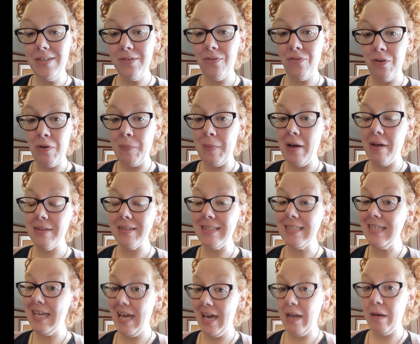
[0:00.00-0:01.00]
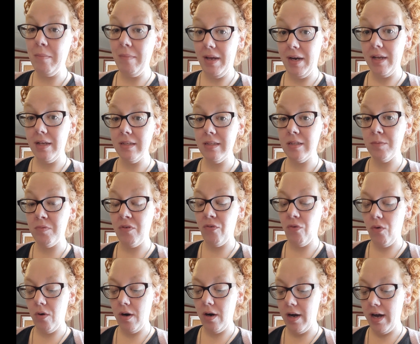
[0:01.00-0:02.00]
for about 10 minutes
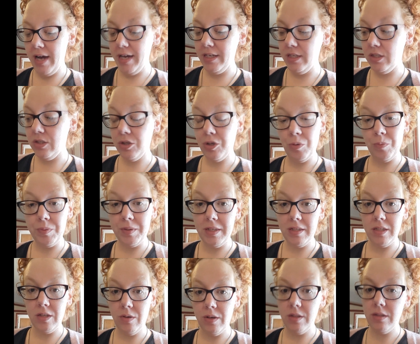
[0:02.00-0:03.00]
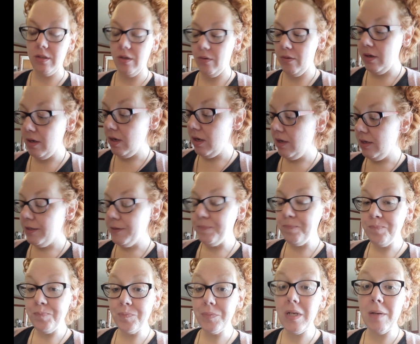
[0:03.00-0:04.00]
before I scooped into it. So
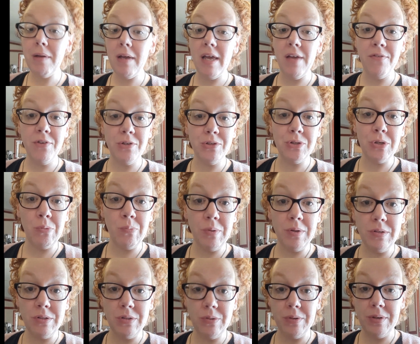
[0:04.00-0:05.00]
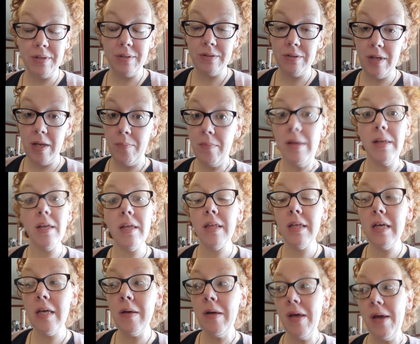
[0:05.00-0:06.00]
if you scoop into it
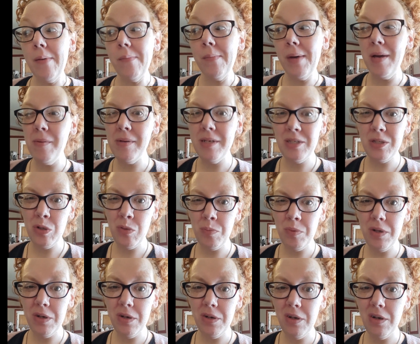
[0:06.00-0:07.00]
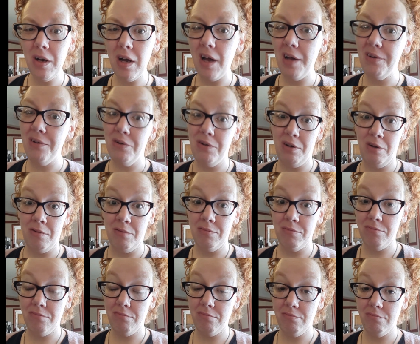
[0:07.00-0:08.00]
immediately, it might be soupier. I don't know.
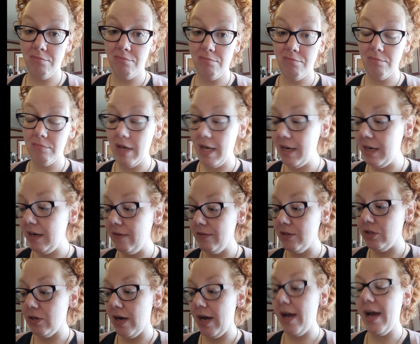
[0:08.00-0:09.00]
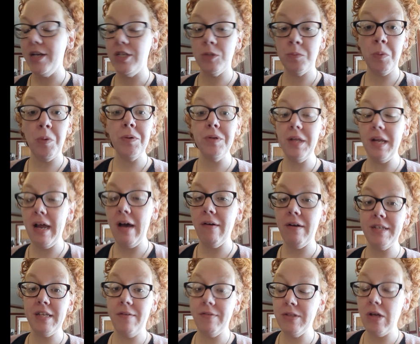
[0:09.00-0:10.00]
I didn't even try. I just pulled it out
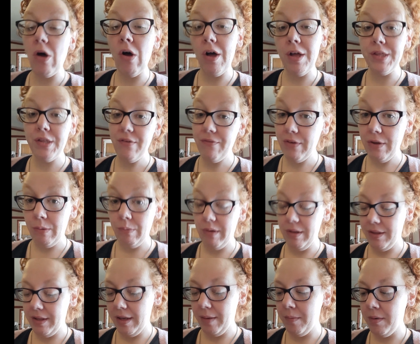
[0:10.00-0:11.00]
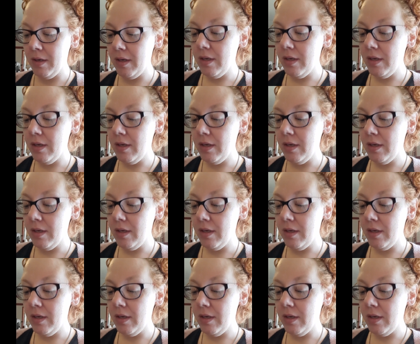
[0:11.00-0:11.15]
because I was on the phone with them.